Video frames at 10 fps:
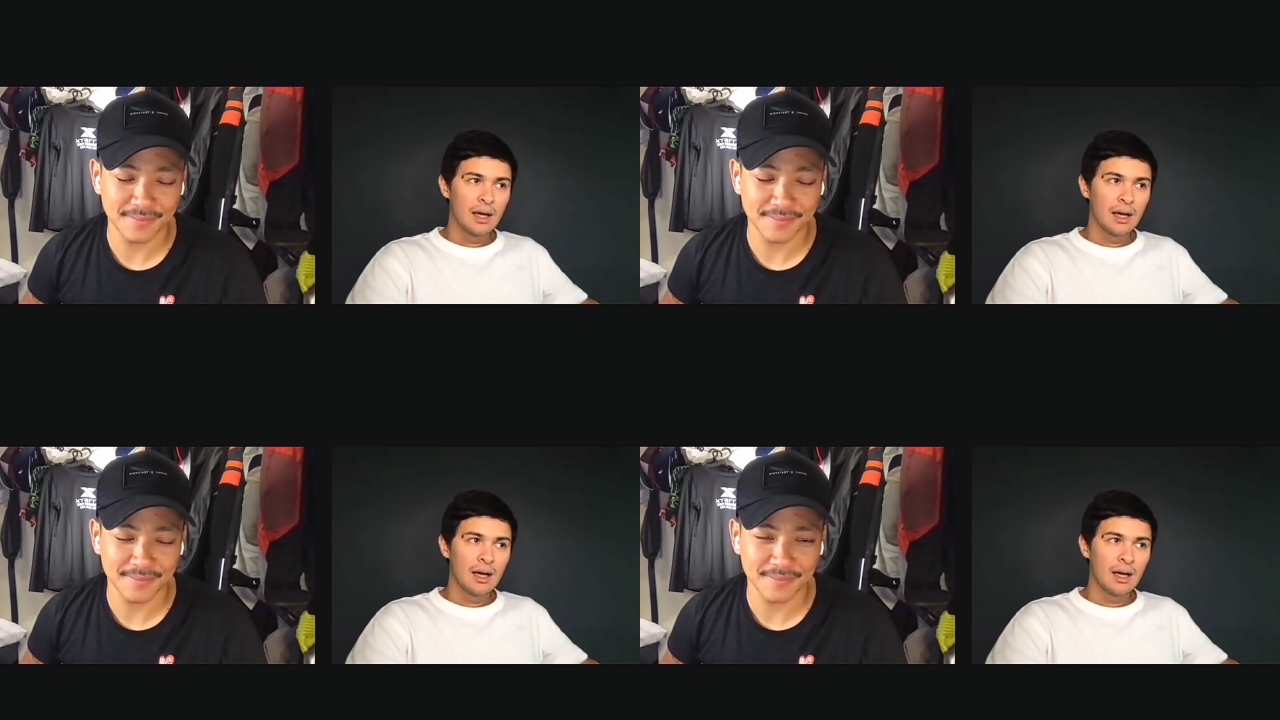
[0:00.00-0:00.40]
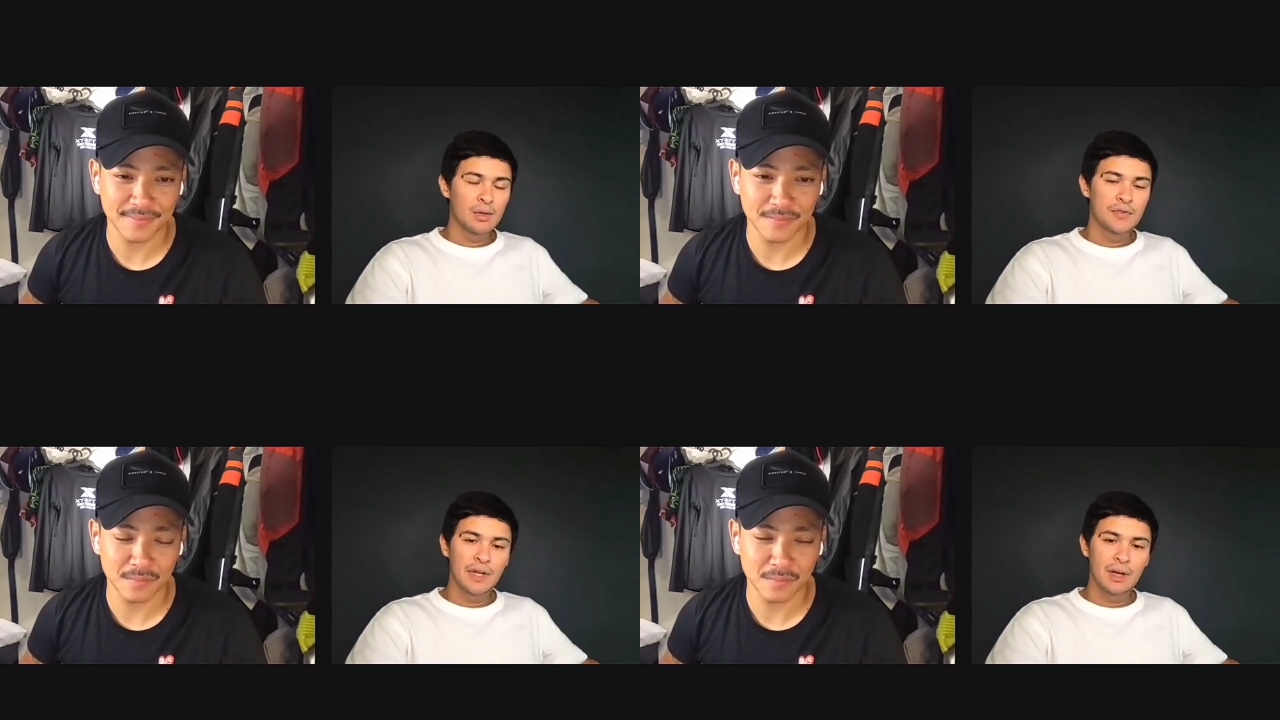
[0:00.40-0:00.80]

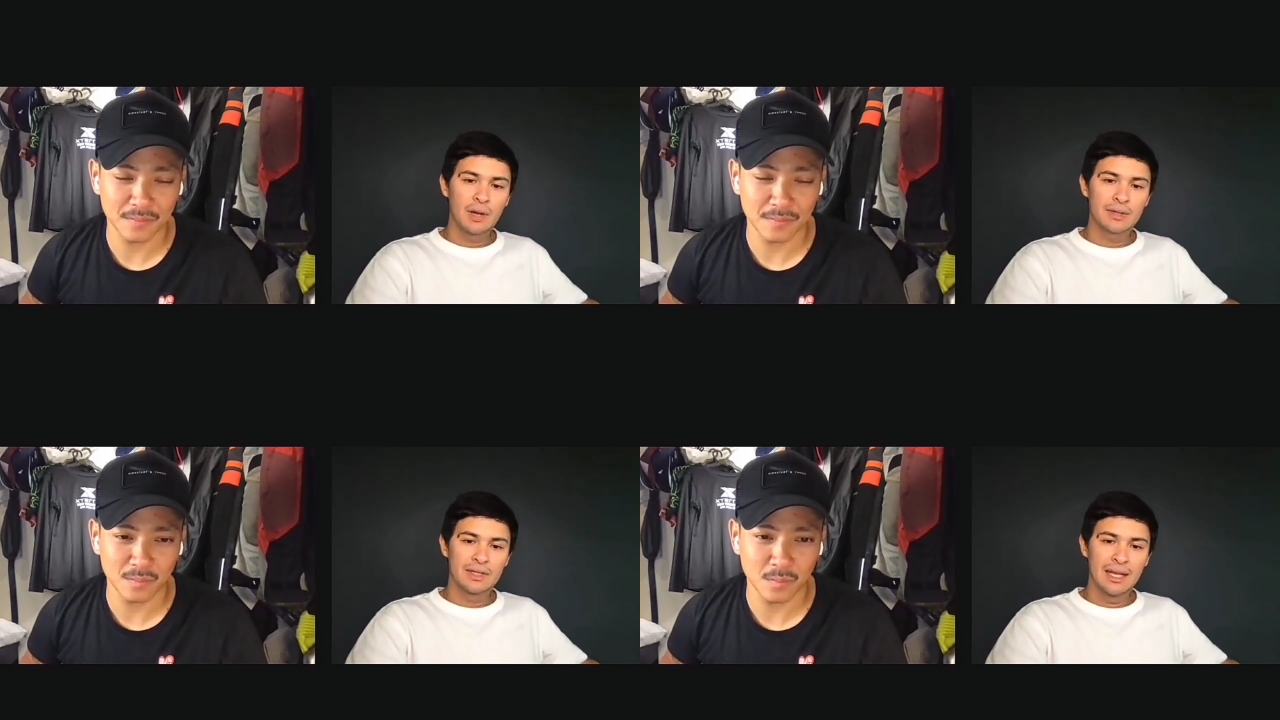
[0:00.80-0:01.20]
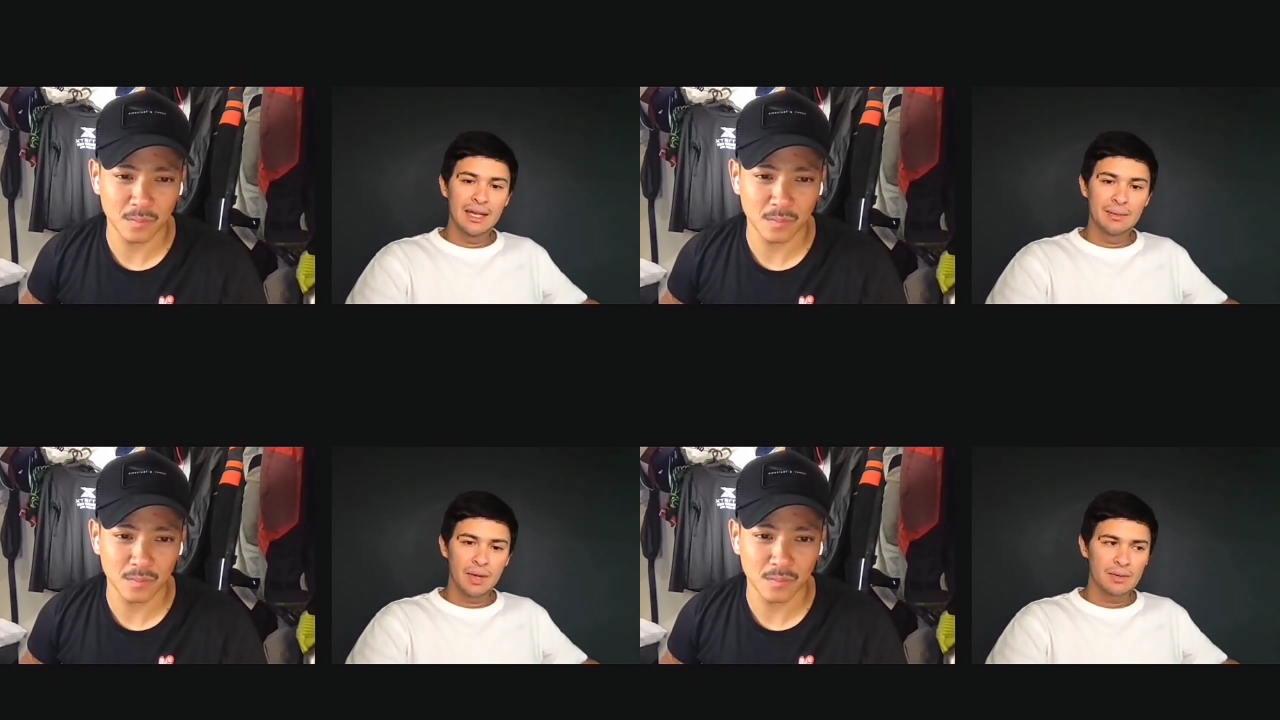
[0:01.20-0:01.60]
Speaker 1: I was figuring out the
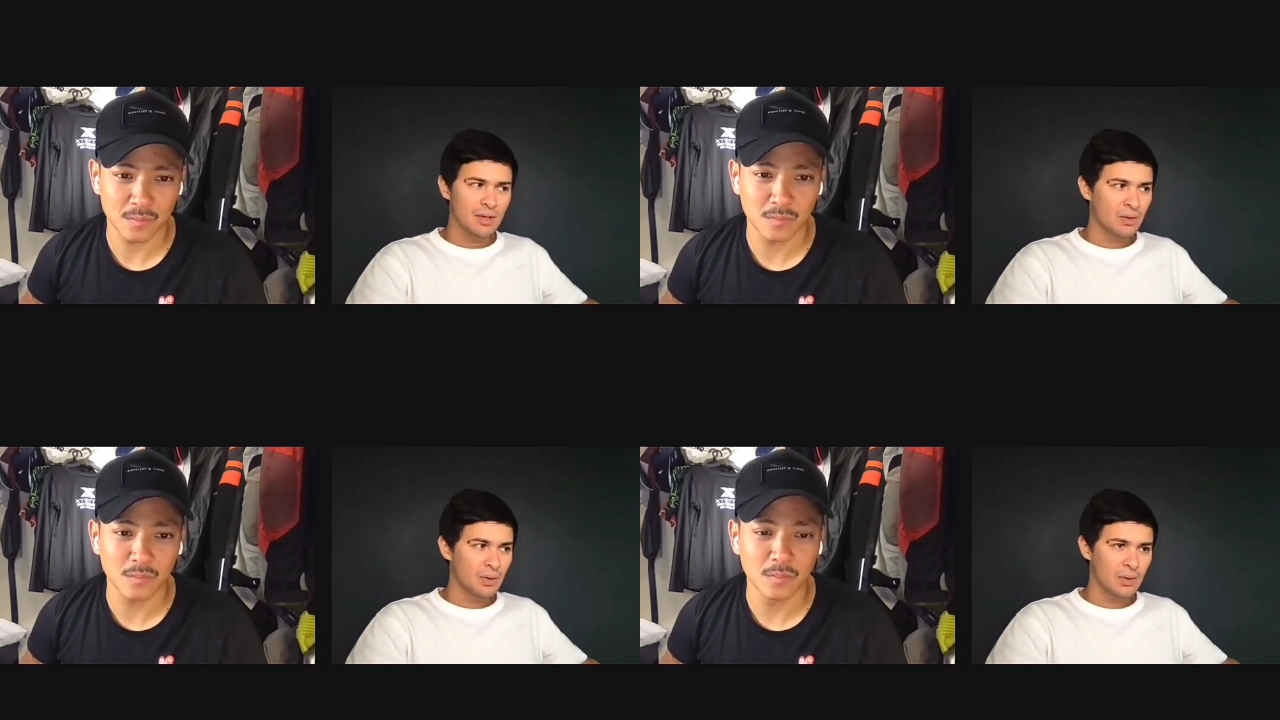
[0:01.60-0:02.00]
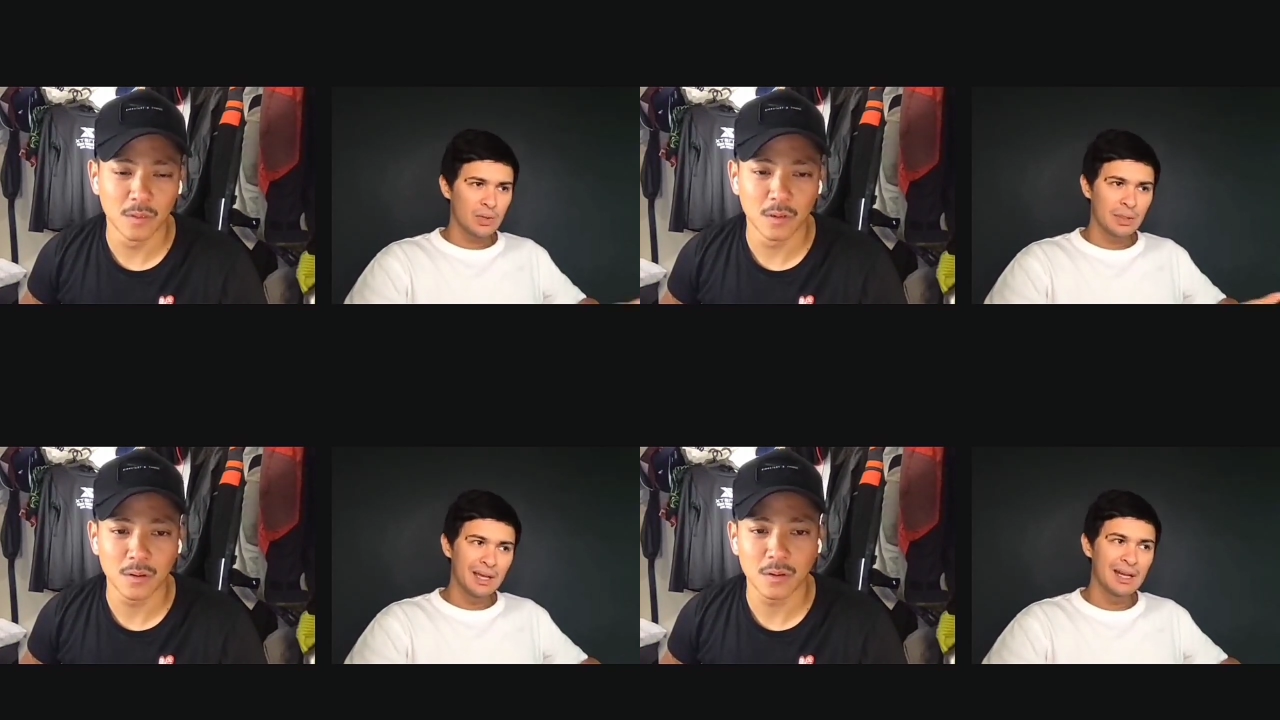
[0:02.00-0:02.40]
name. And I was like,
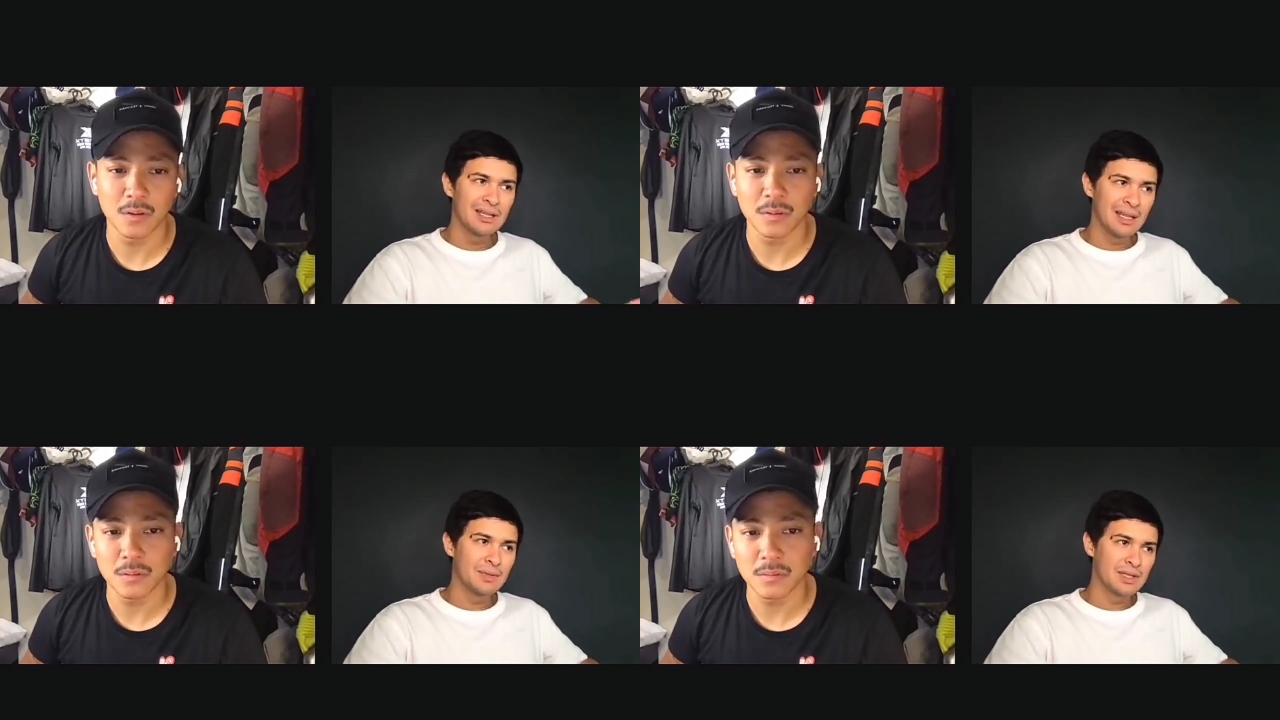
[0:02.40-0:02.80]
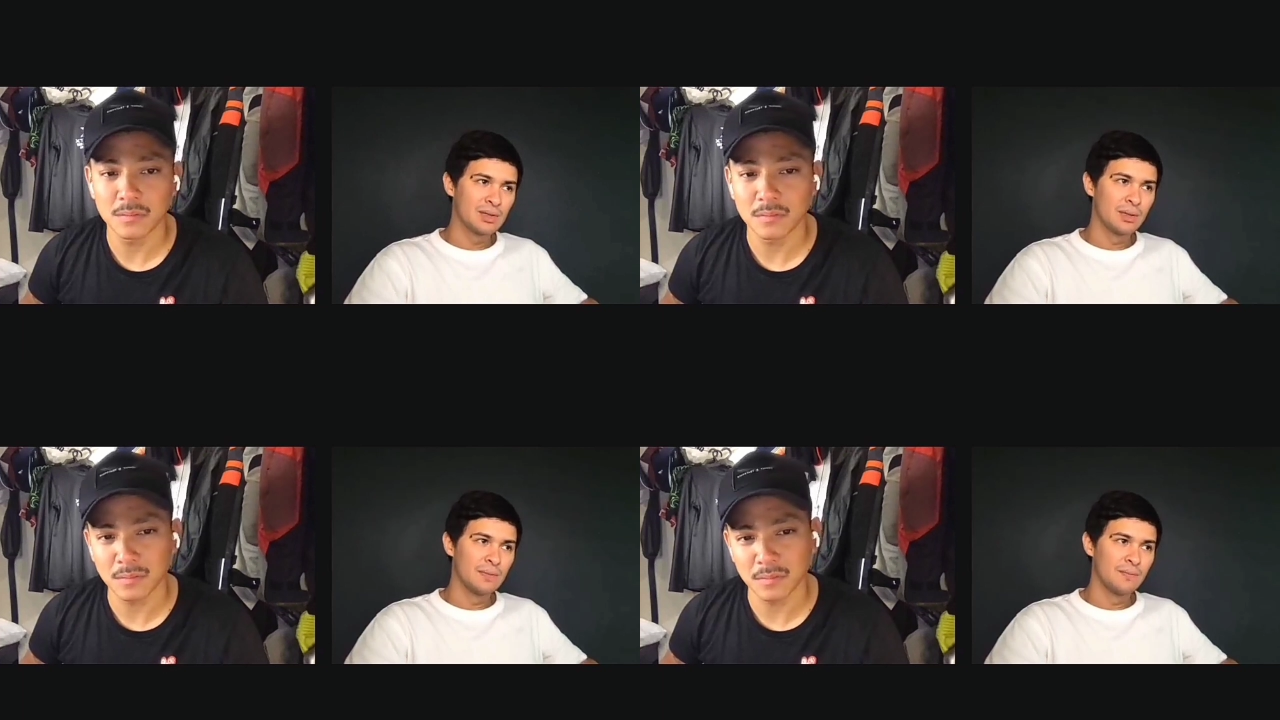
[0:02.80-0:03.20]
what am I gonna name this
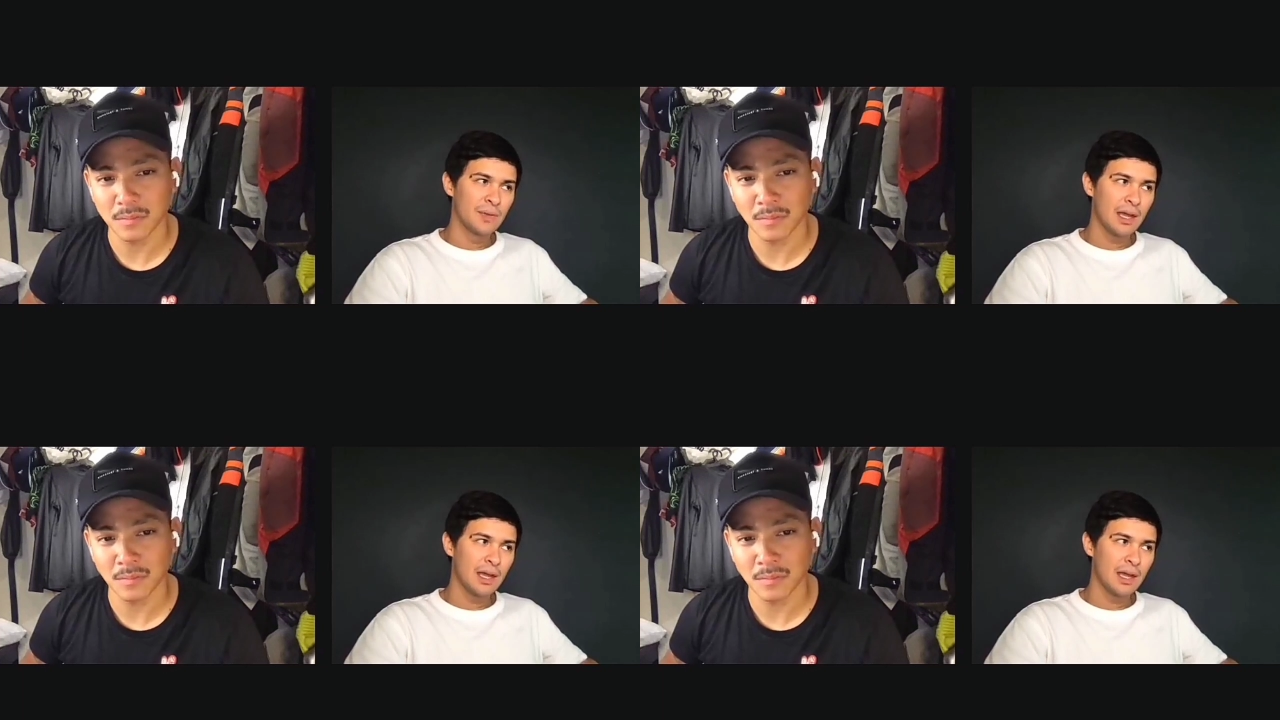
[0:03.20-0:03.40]
dude?